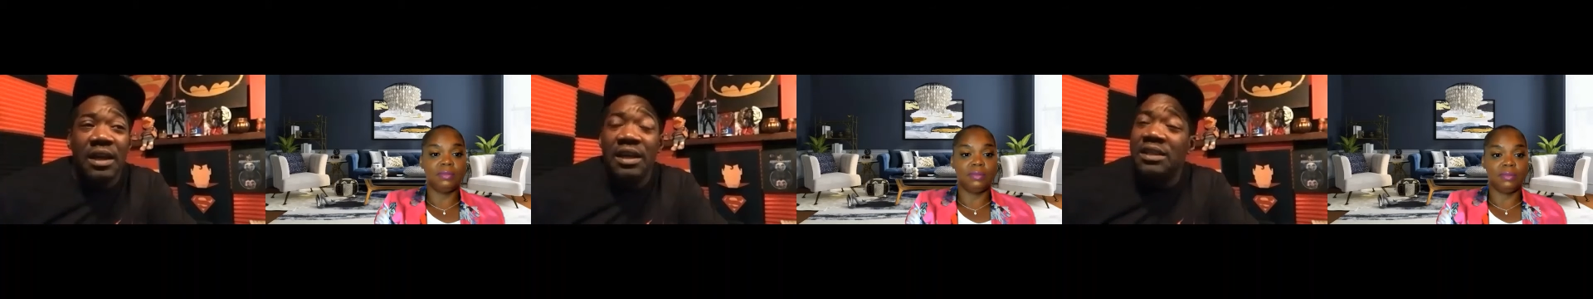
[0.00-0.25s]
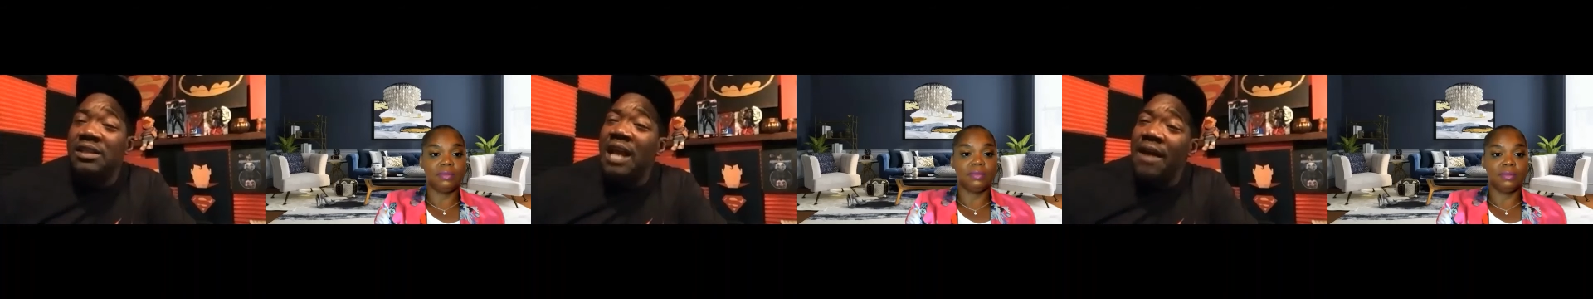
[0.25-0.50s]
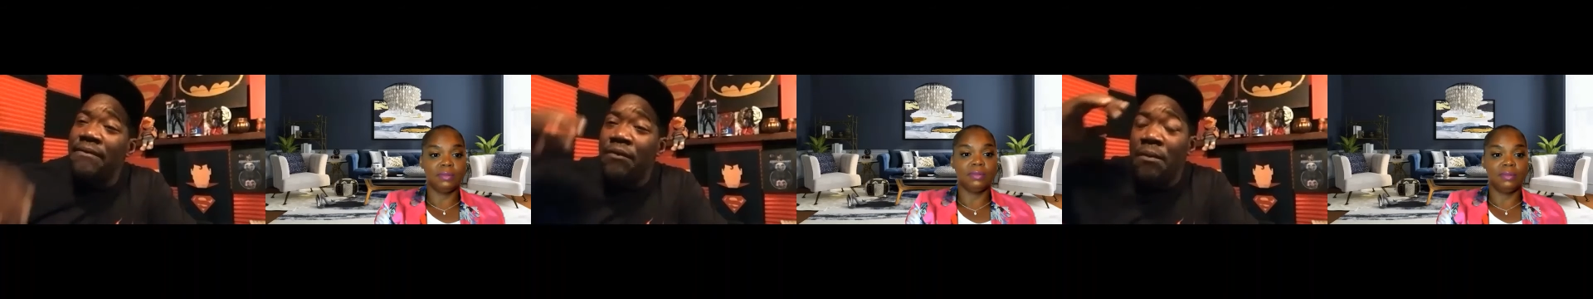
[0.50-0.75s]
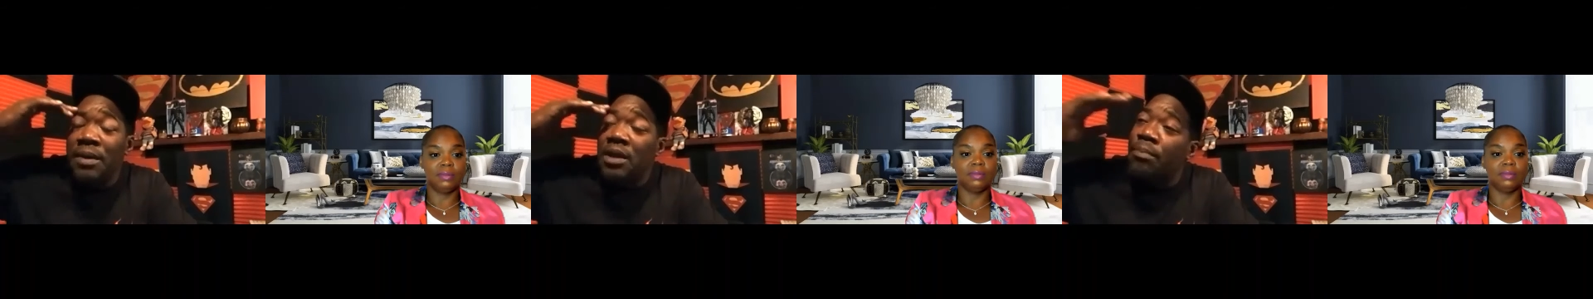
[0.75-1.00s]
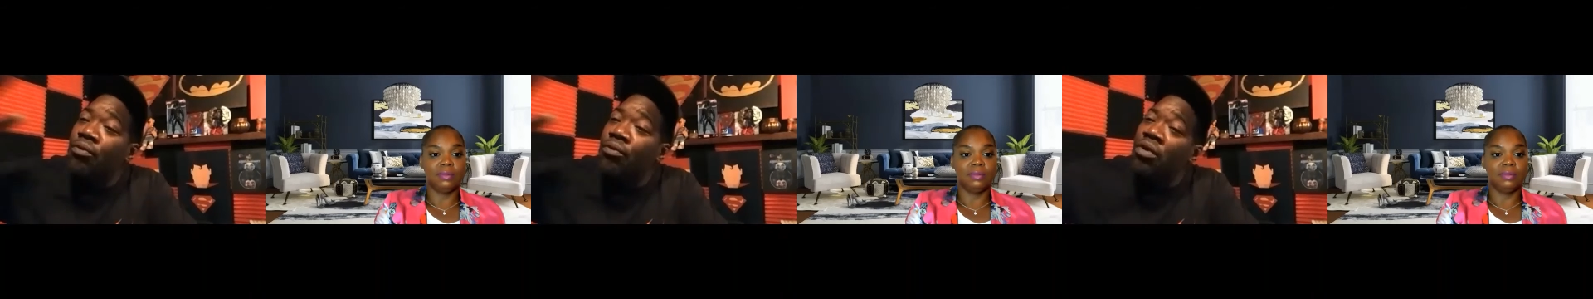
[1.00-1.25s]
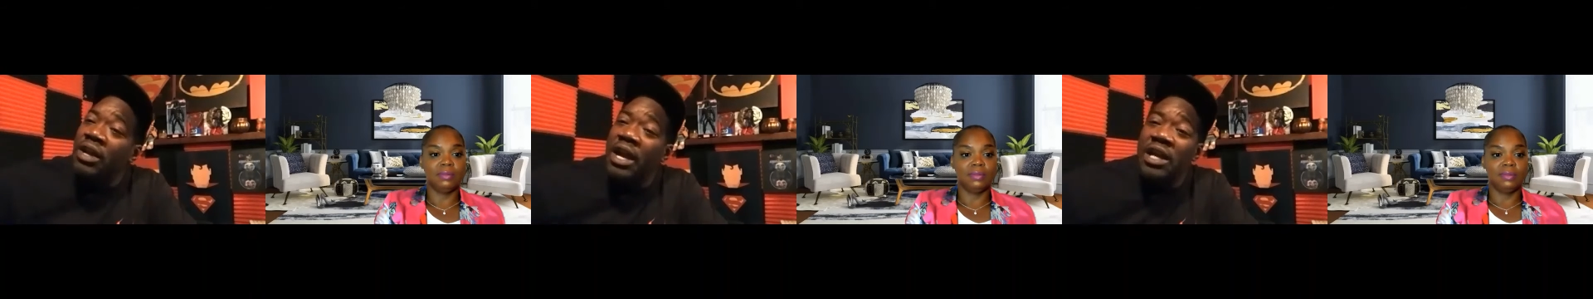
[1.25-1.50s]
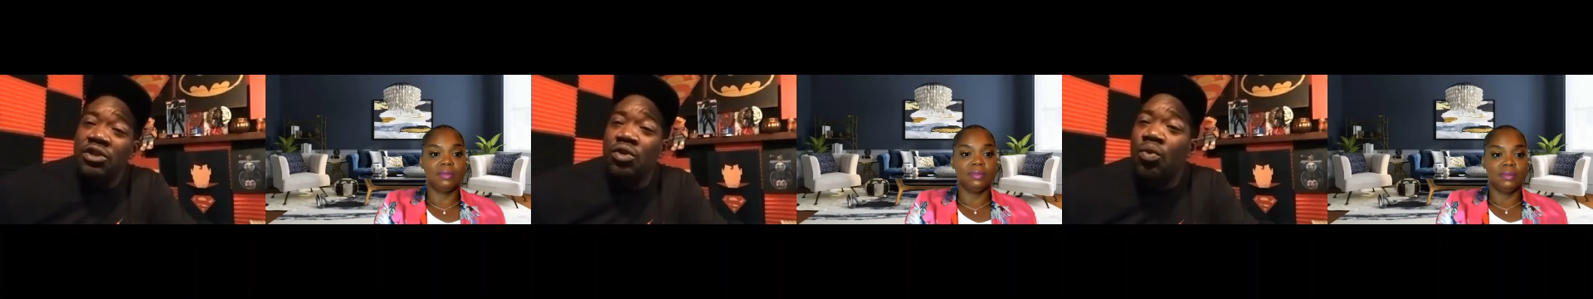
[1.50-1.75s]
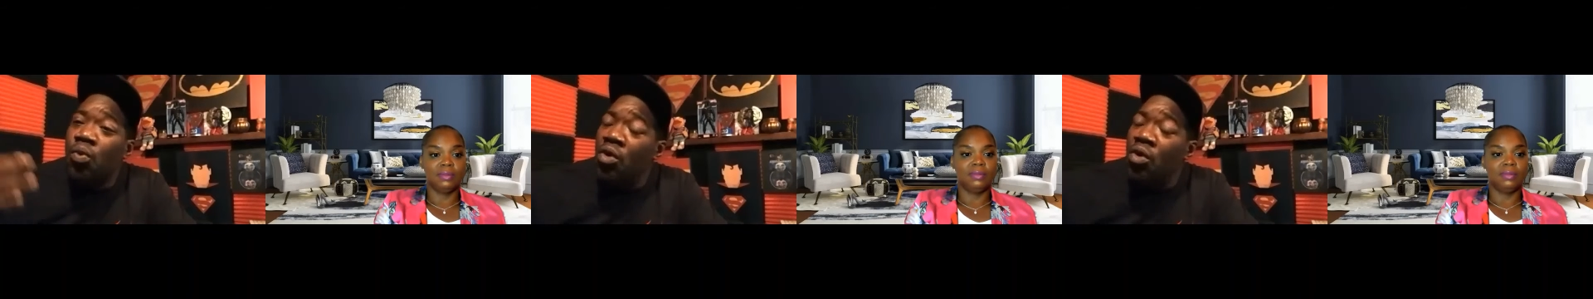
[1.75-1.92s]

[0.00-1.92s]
Speaker 1: It's not for me to broadcast to the